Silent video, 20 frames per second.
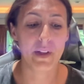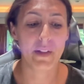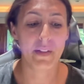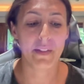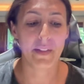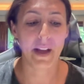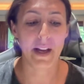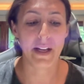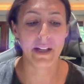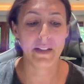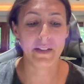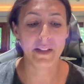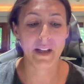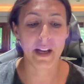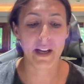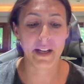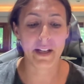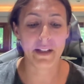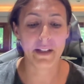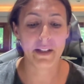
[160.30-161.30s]

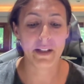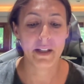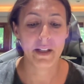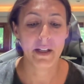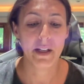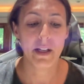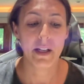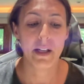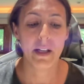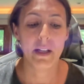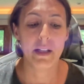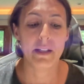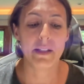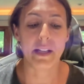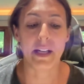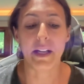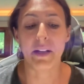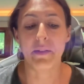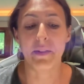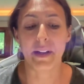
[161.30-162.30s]
Thiazide
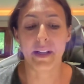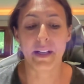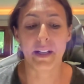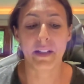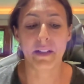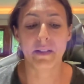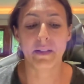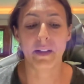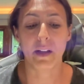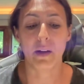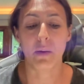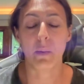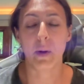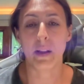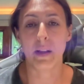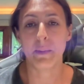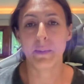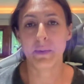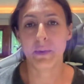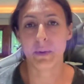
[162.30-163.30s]
diuretics are well
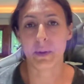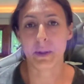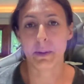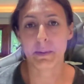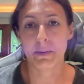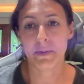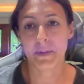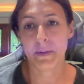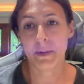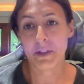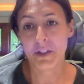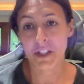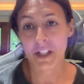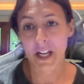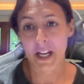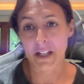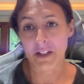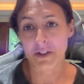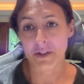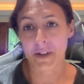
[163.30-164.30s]
absorbed from the
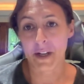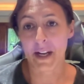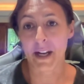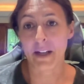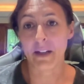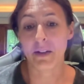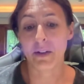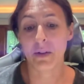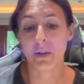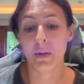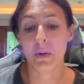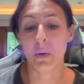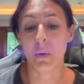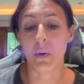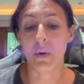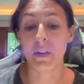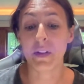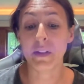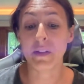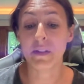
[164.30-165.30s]
GI tract
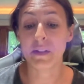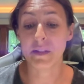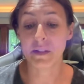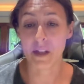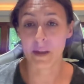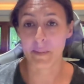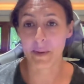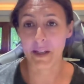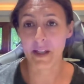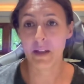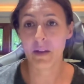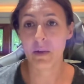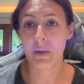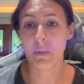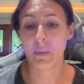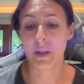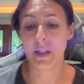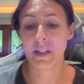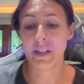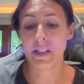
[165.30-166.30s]
or the stomach
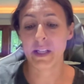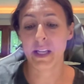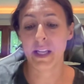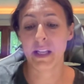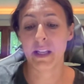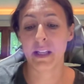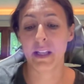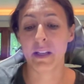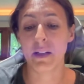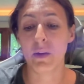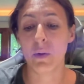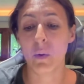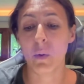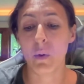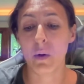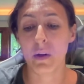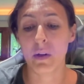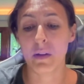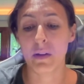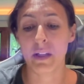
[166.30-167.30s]
when taken
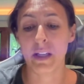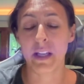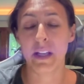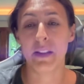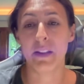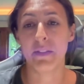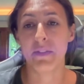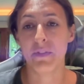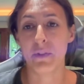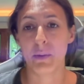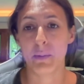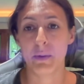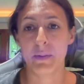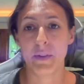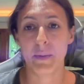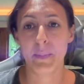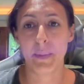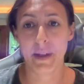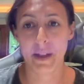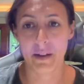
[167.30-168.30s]
orally in the form of
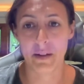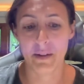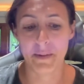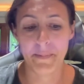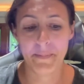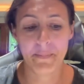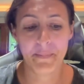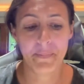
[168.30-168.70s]
a pill.